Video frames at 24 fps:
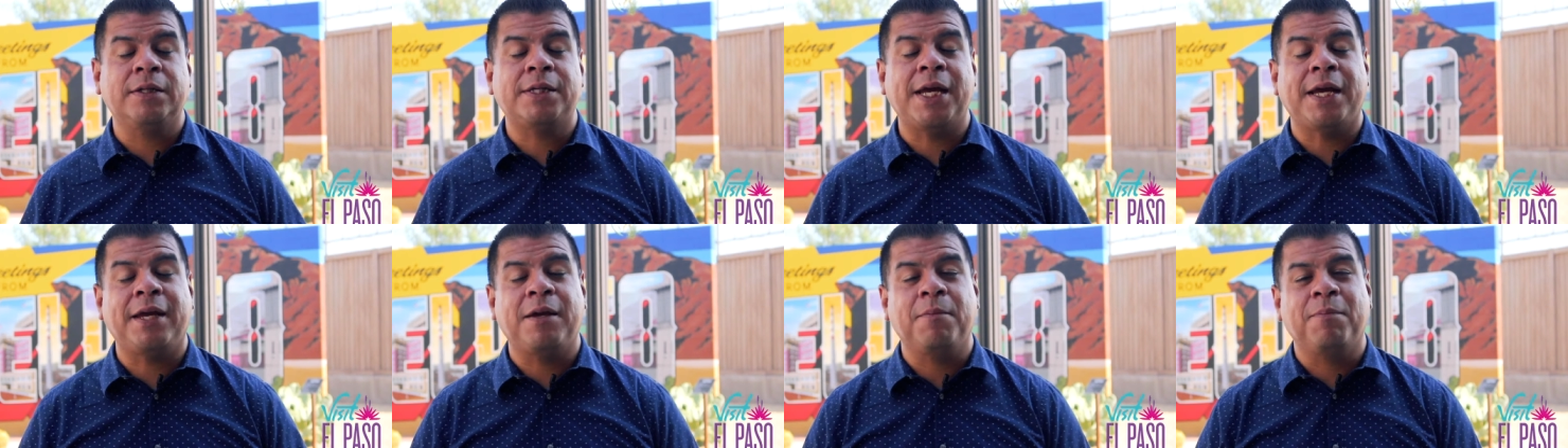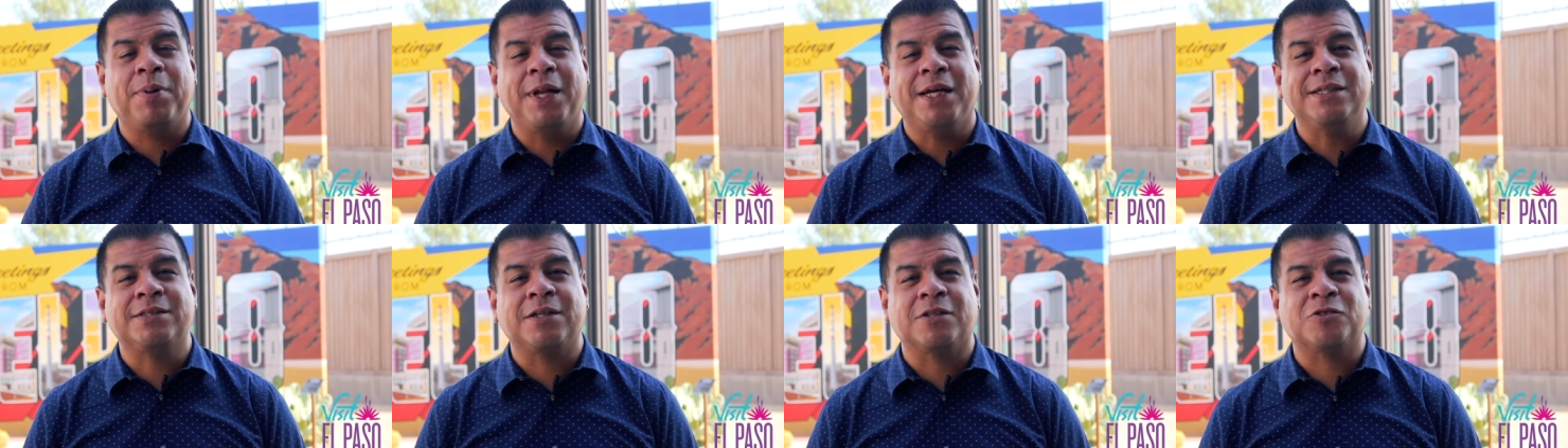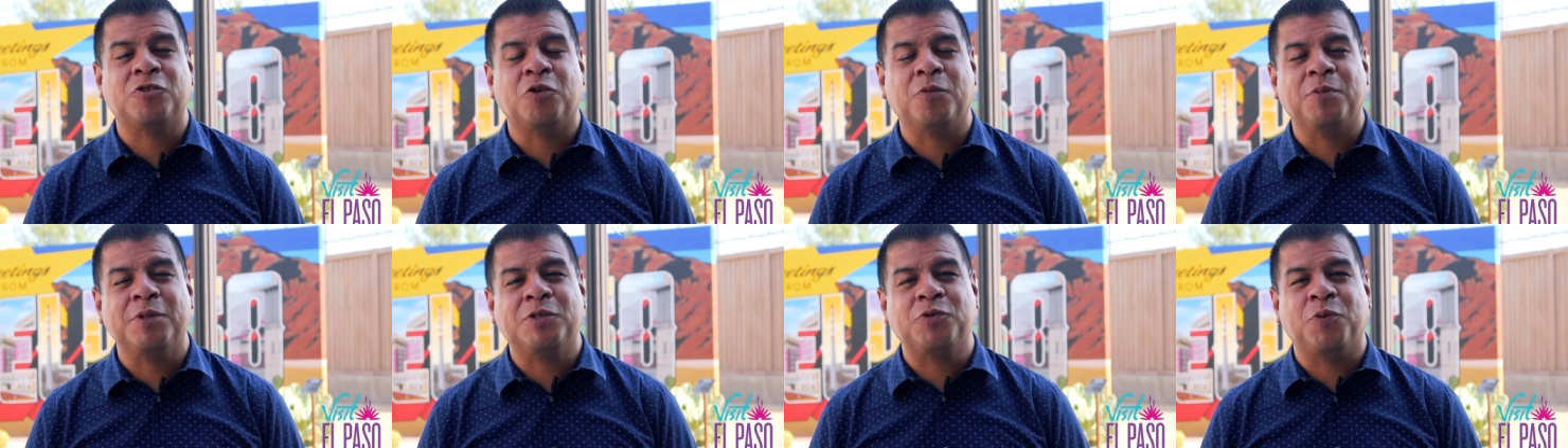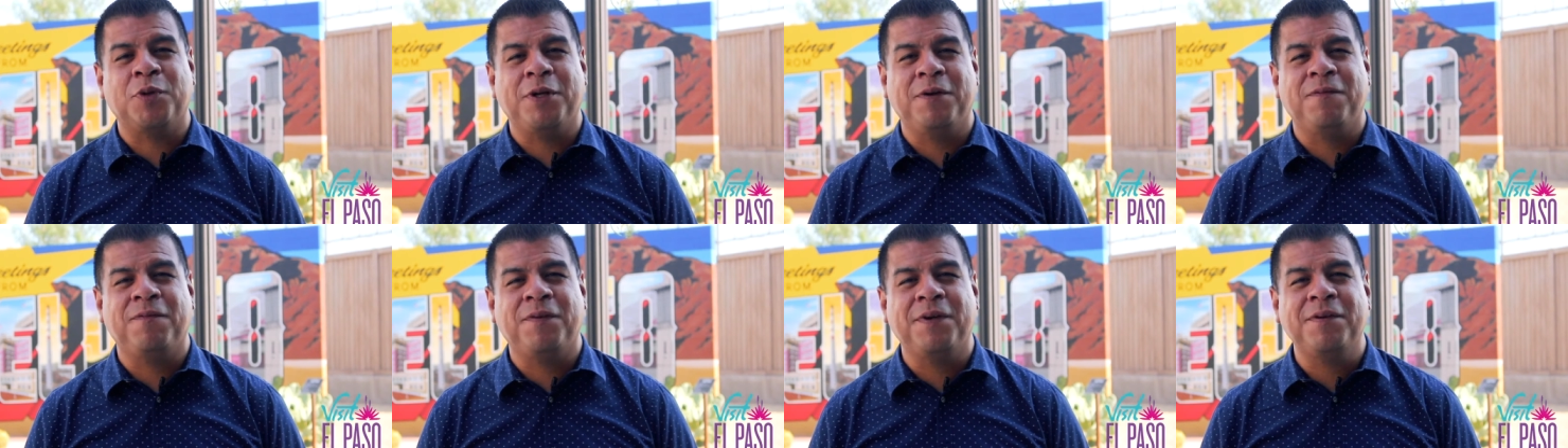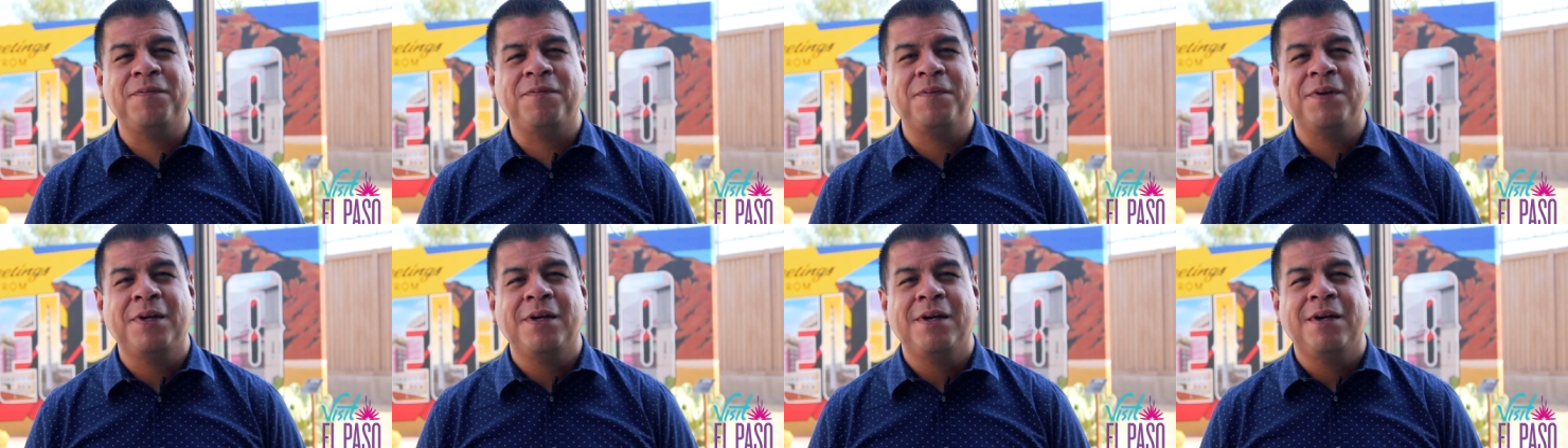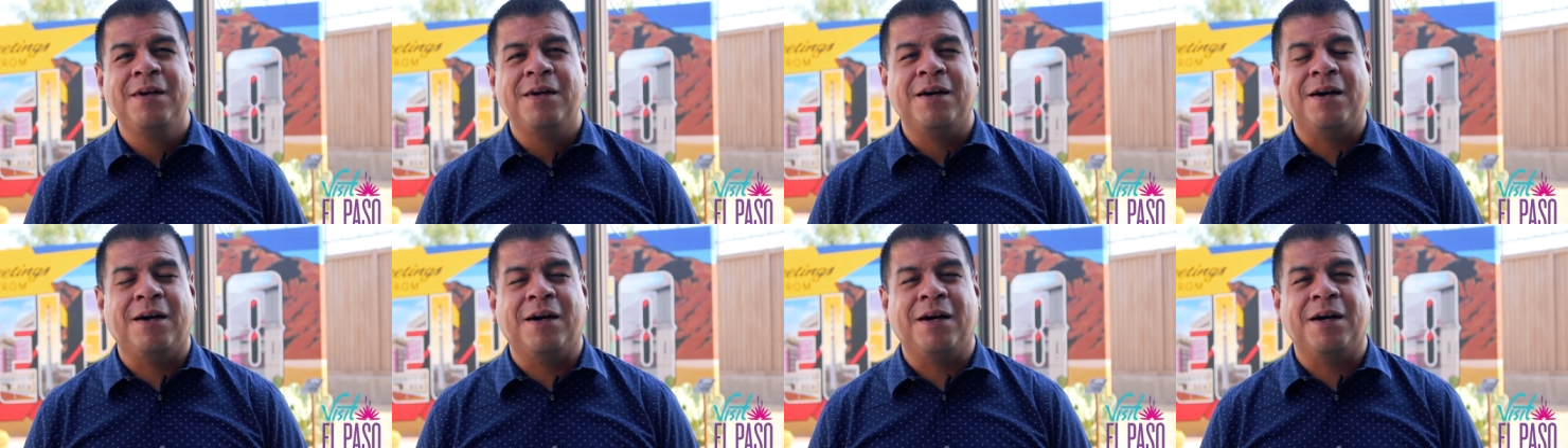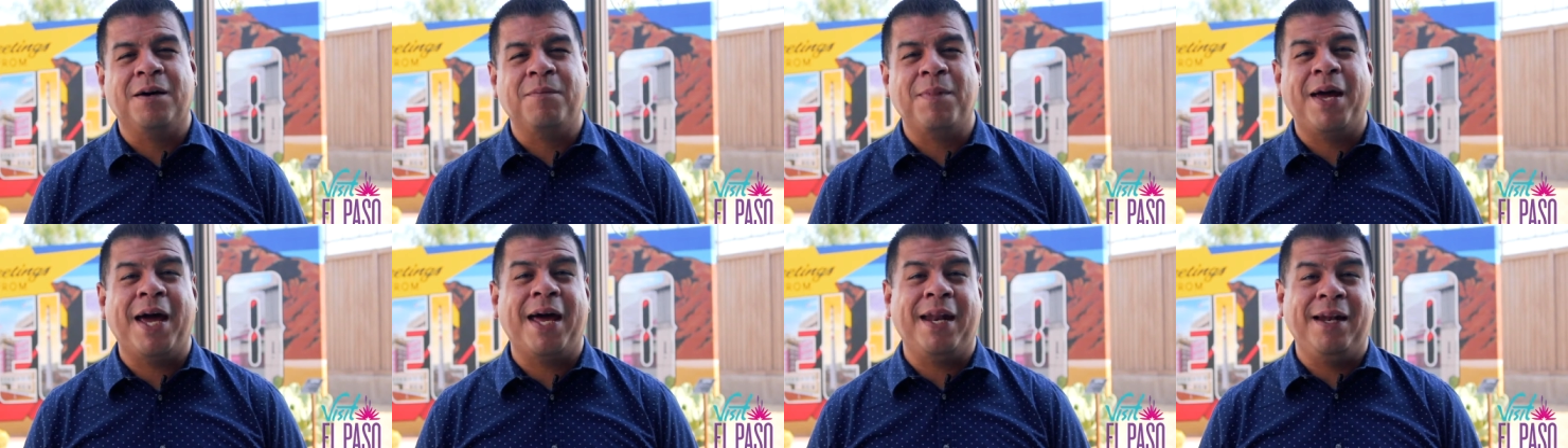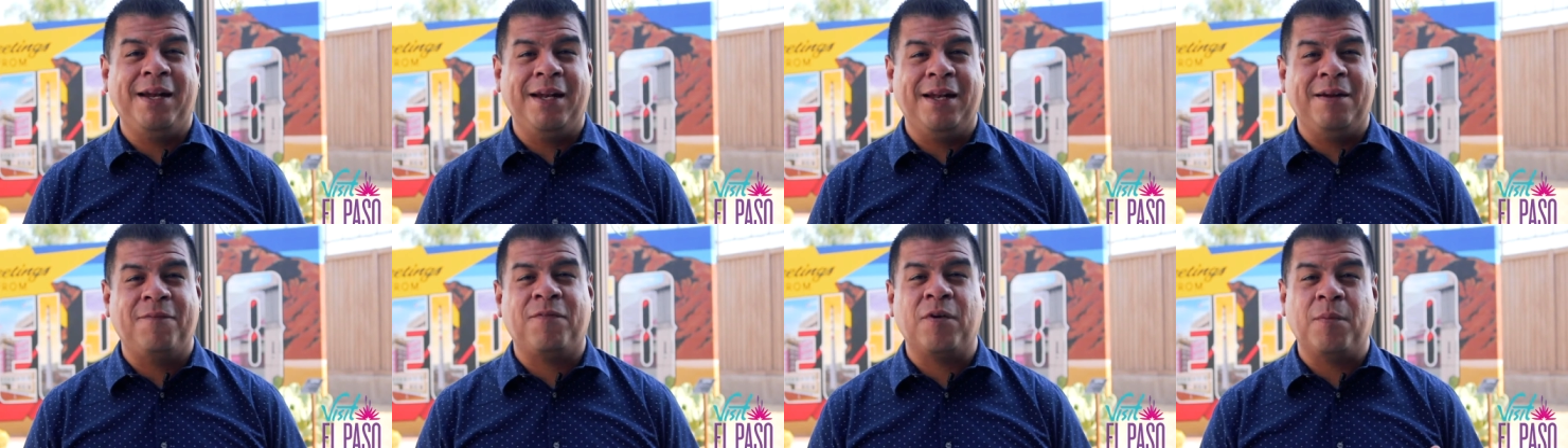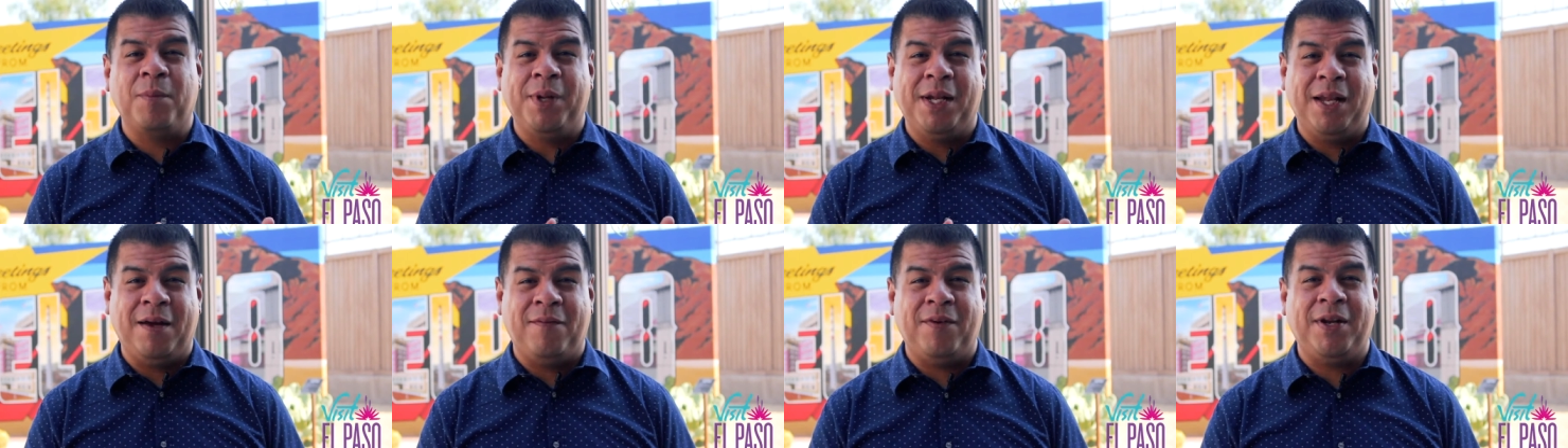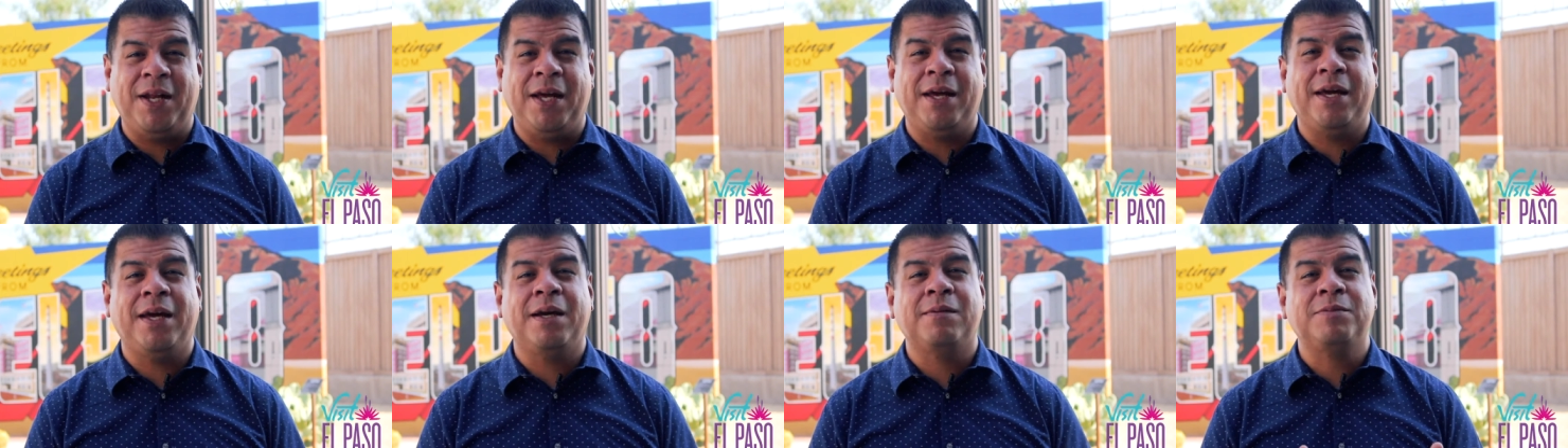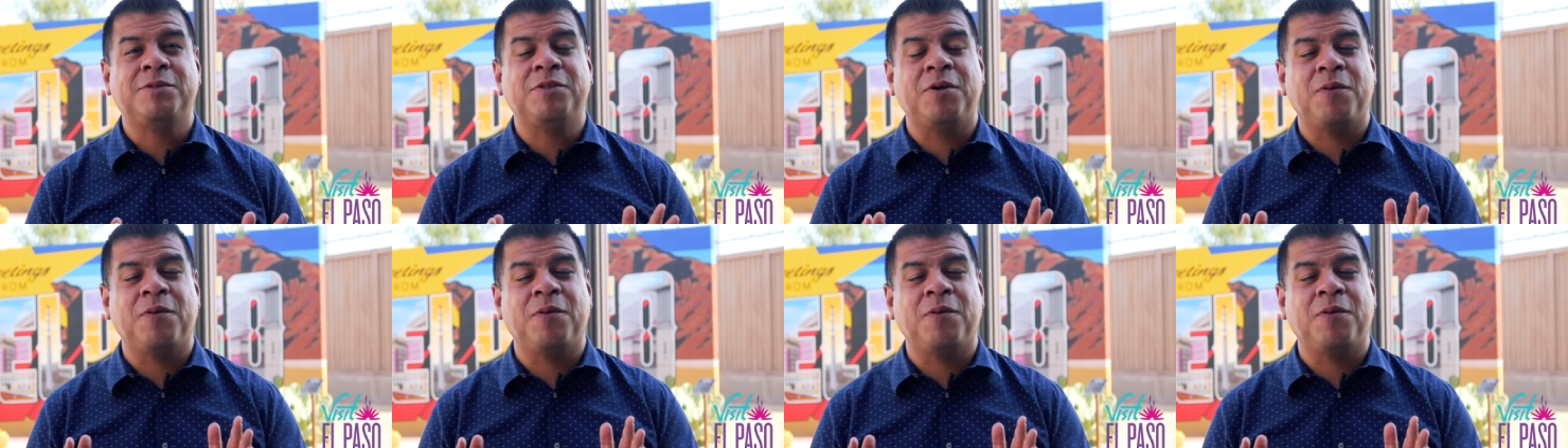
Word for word: taking place October 25th um, at, from 11 a.m.